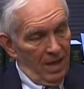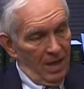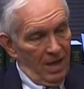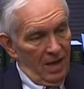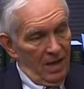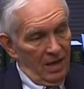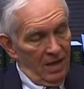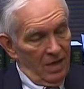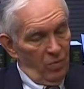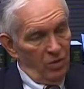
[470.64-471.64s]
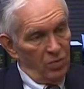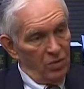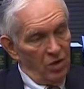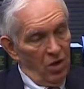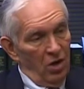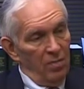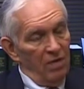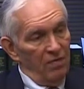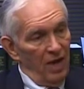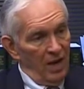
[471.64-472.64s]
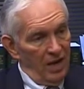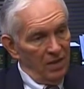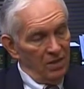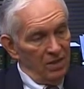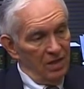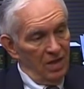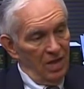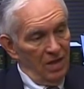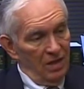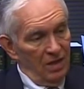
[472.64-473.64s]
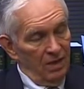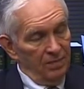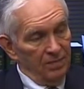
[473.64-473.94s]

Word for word: and which was the Army of Finance and the